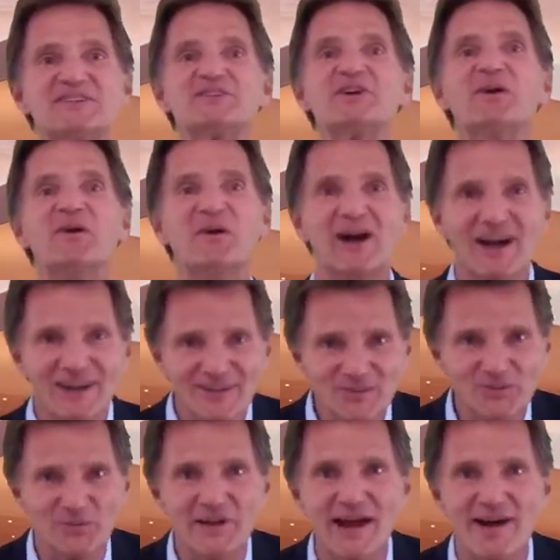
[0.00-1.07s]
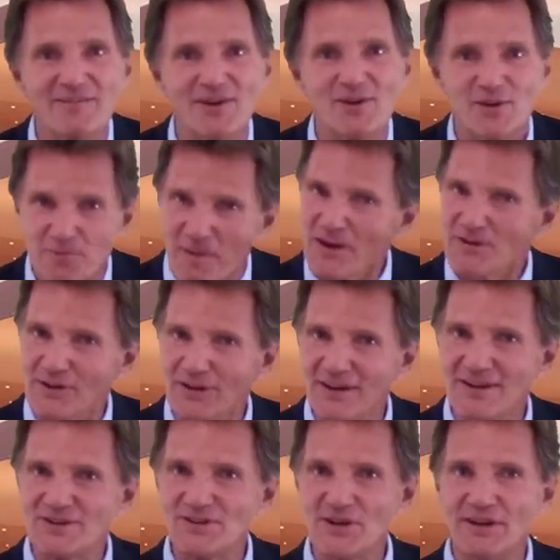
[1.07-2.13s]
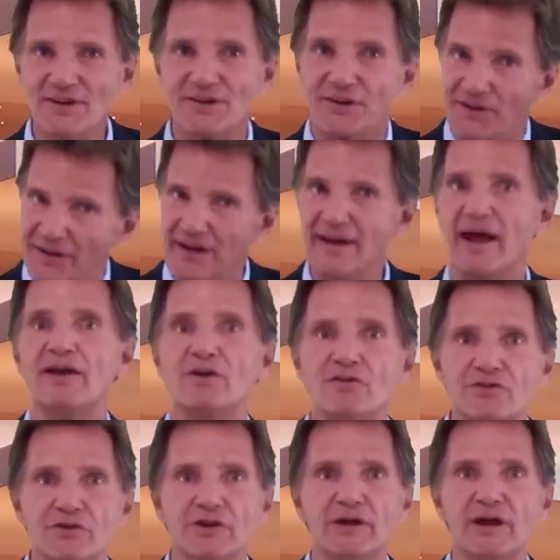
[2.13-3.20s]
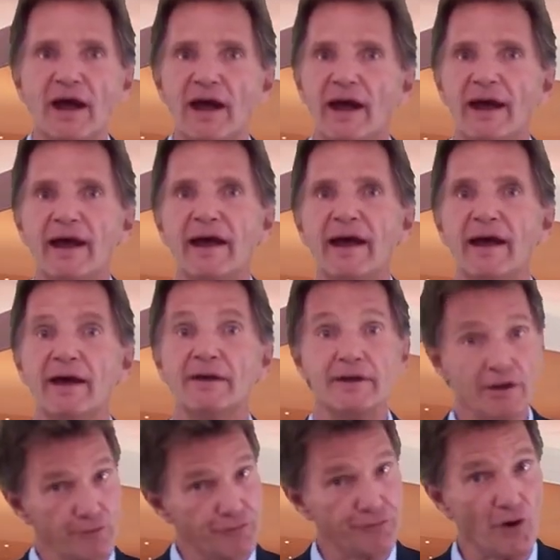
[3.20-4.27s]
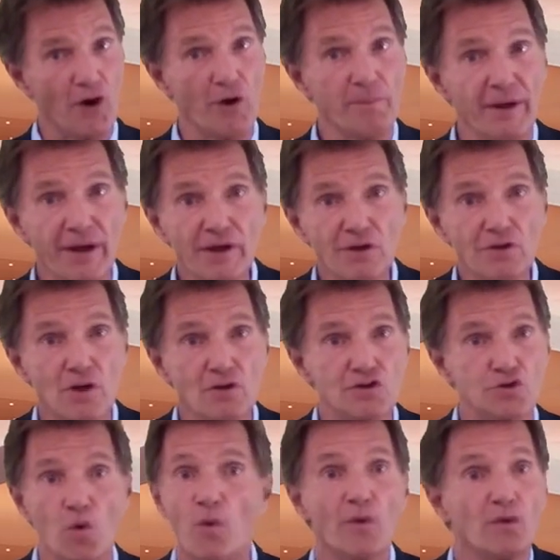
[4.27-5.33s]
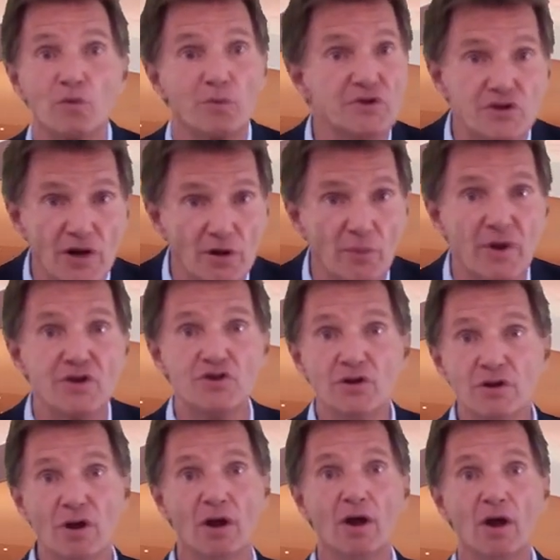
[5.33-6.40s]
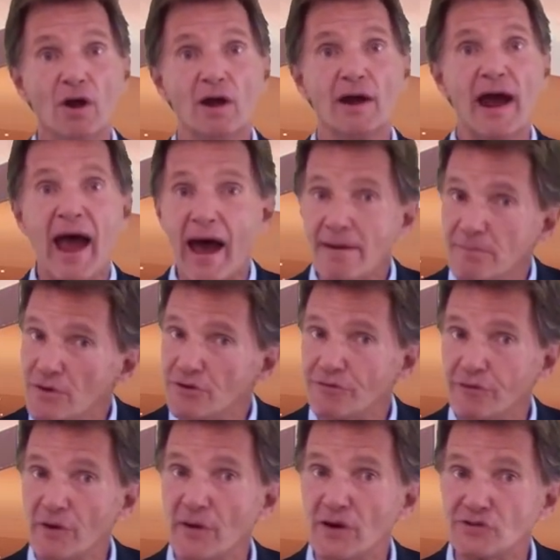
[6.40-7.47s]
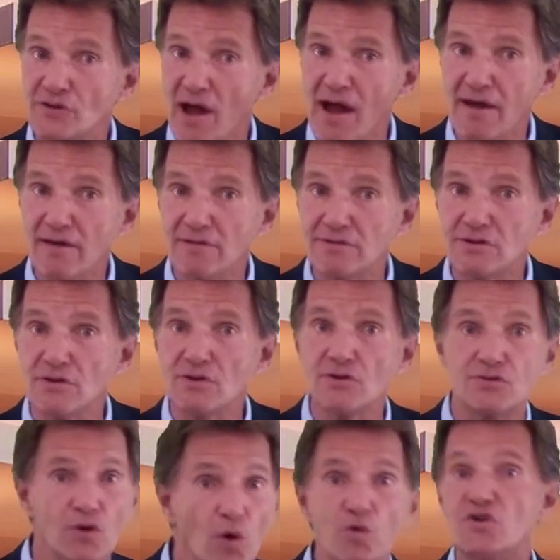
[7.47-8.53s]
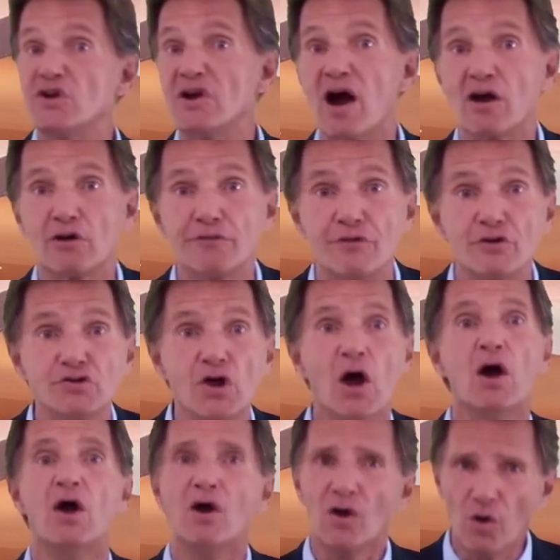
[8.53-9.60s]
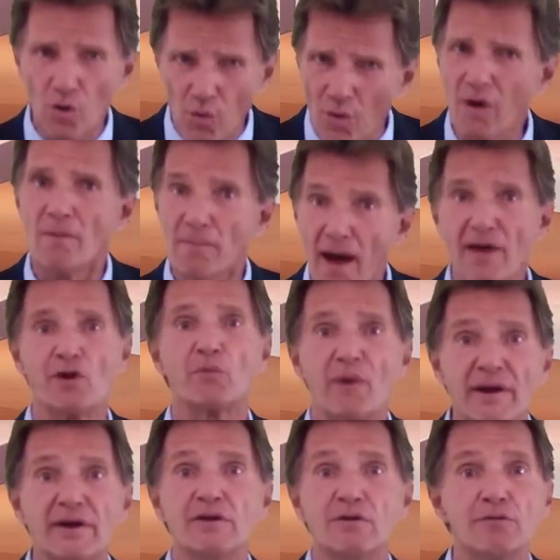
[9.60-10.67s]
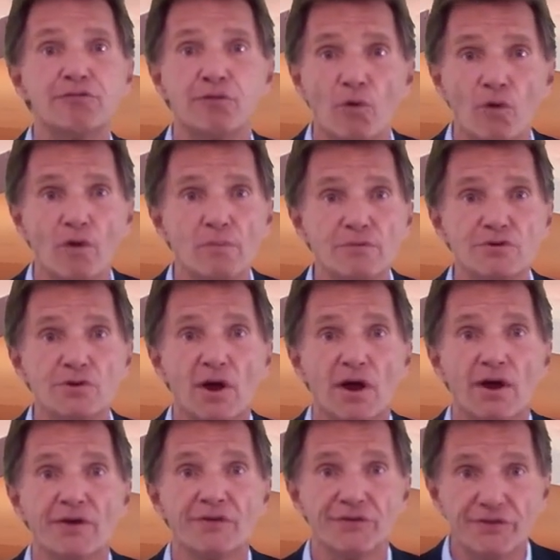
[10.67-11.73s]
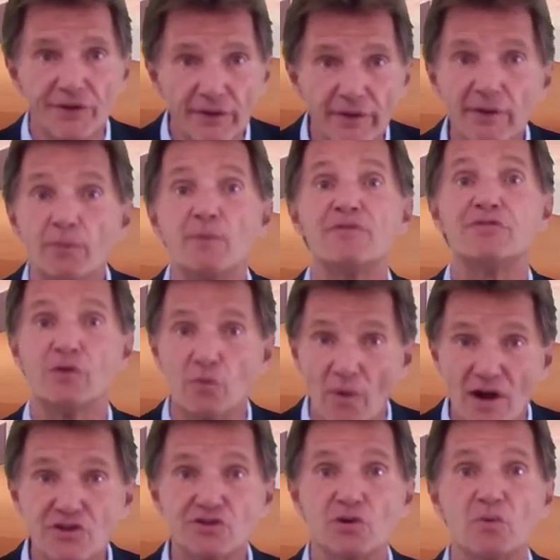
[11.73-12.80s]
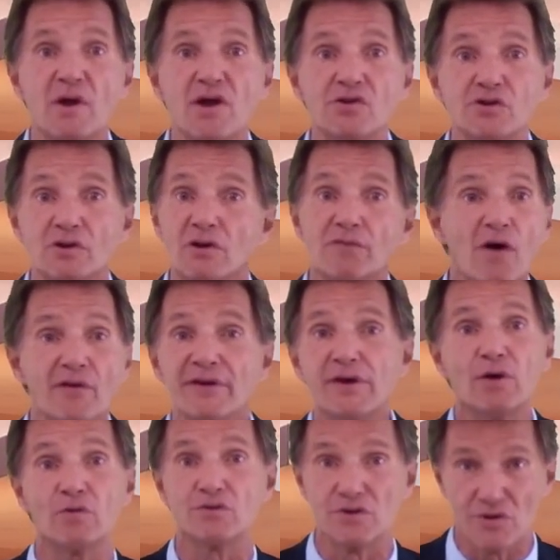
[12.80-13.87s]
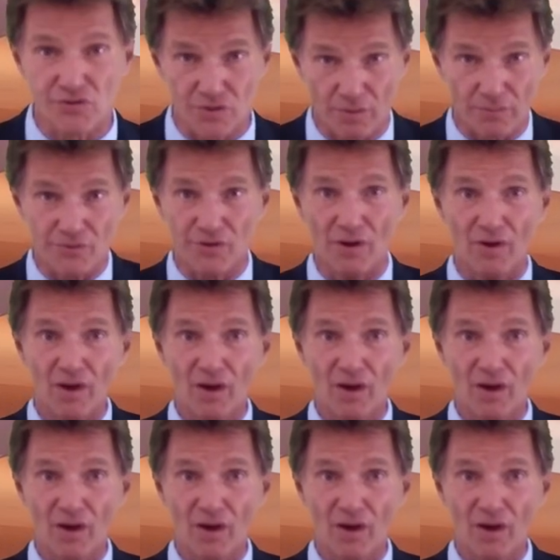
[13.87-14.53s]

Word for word: So we have our specialists in clean energy and in farming, soil regeneration, atmospheric sciences, oceanographers, who are moderating the forums dealing with the restoration of our ecosystems,